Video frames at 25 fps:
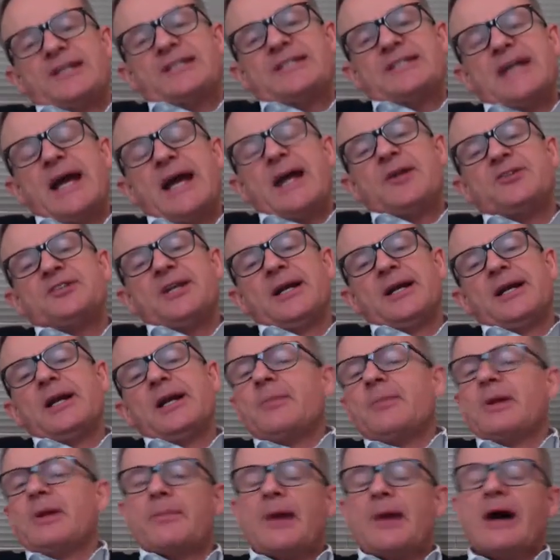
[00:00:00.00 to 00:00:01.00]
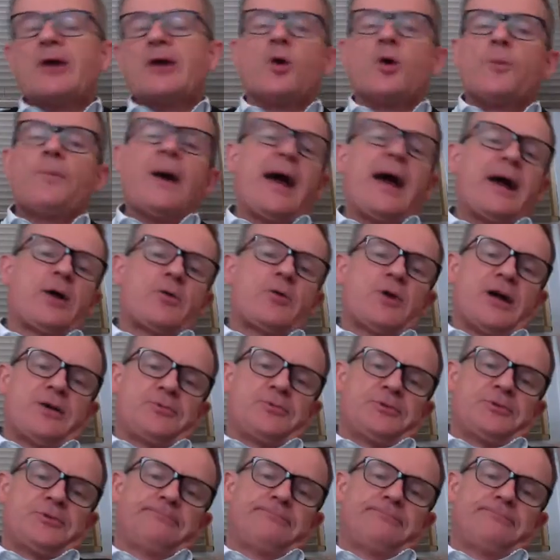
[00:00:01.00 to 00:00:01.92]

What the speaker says: Tell us a little bit about your background.